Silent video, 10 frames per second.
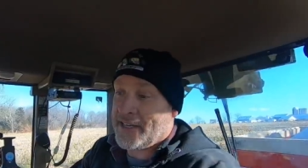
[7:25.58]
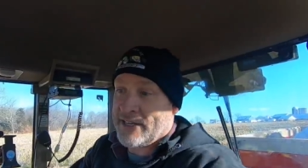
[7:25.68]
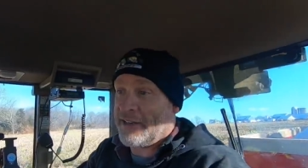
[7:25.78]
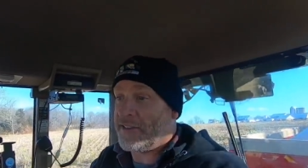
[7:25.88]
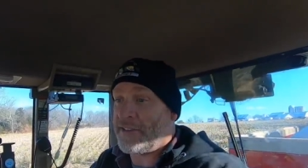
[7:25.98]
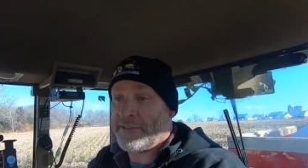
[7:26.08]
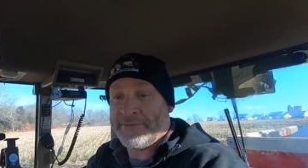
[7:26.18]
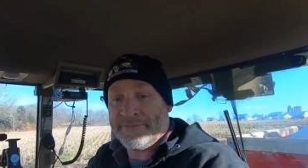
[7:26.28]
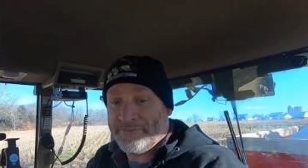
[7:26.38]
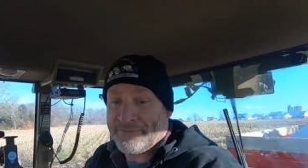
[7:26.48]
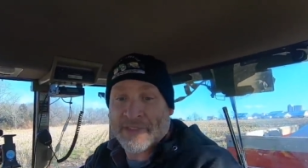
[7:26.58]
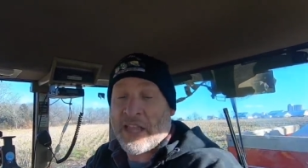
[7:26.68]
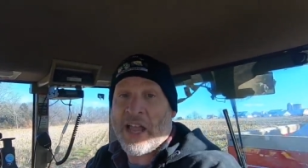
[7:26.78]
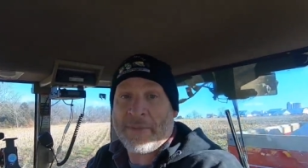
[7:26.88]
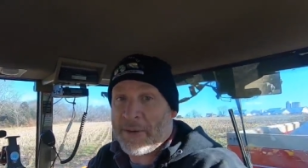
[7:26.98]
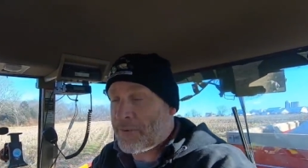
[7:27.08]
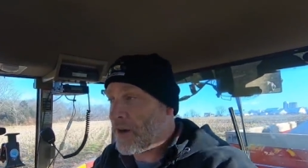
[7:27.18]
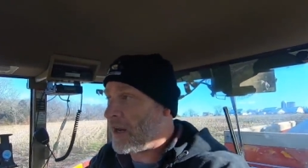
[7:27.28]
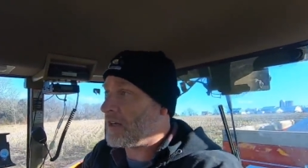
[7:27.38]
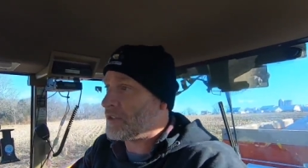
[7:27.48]
any other liming
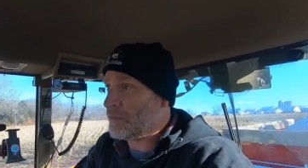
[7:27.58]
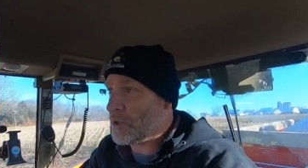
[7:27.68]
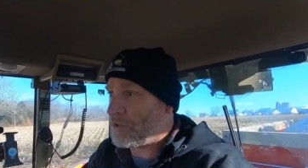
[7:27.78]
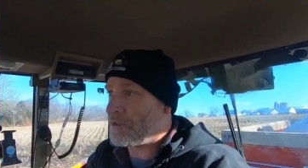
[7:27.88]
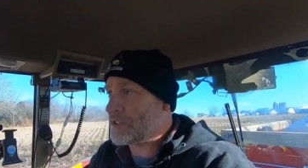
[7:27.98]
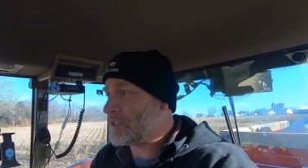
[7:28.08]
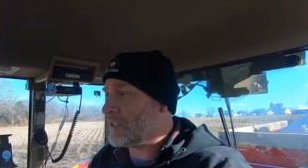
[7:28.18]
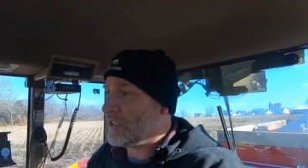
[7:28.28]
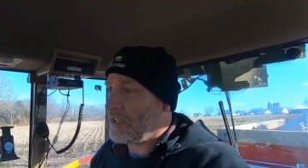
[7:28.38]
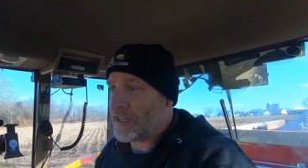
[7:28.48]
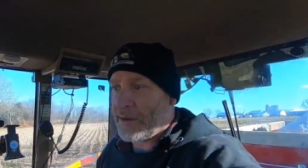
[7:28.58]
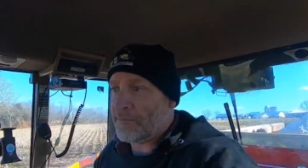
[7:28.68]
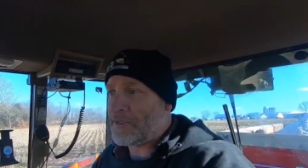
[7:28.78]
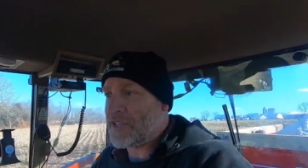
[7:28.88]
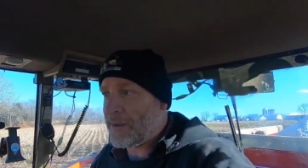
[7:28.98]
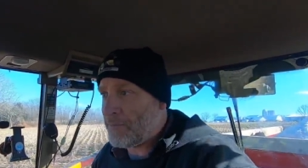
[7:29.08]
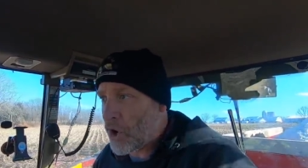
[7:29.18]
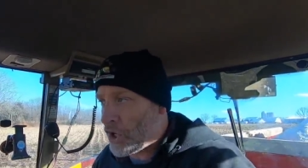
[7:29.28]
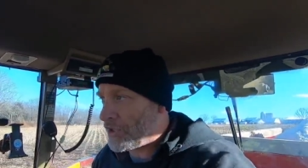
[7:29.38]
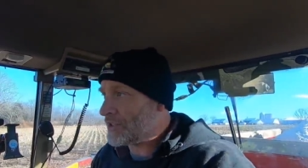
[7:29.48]
product, whether it's uh, like, say,
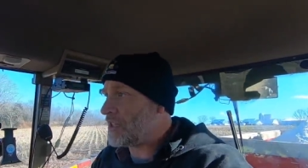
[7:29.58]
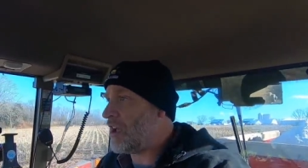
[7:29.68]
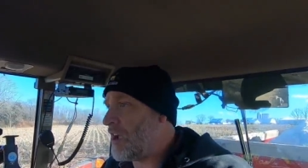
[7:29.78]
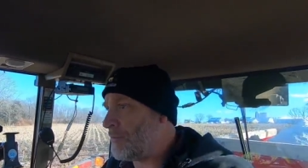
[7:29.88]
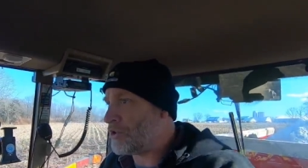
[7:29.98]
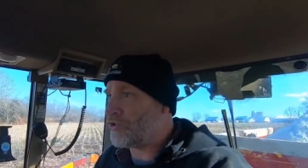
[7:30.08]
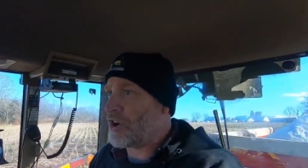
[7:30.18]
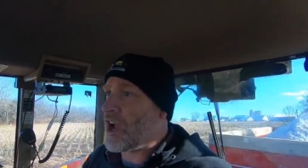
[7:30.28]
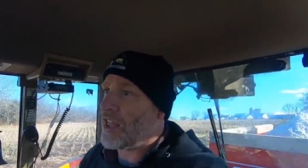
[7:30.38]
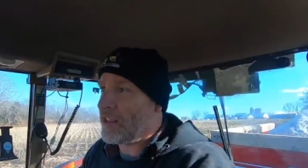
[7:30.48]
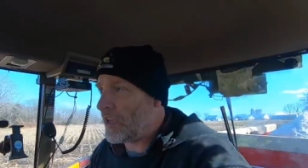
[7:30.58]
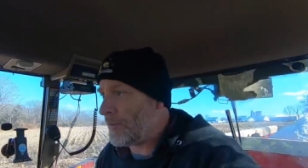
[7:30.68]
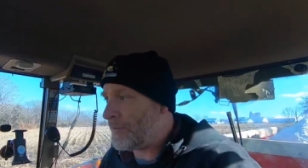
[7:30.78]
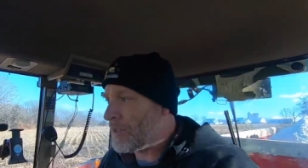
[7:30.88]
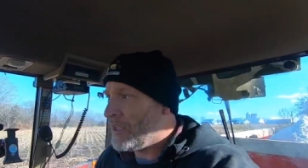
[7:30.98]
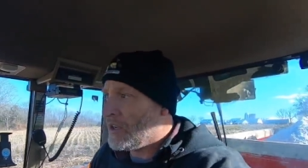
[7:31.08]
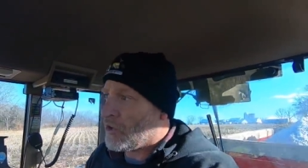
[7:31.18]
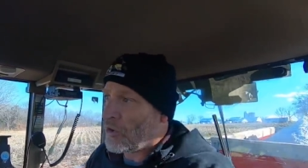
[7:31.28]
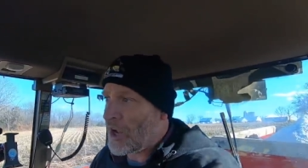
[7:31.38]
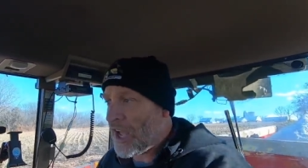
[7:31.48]
Martin's lime or dry lime or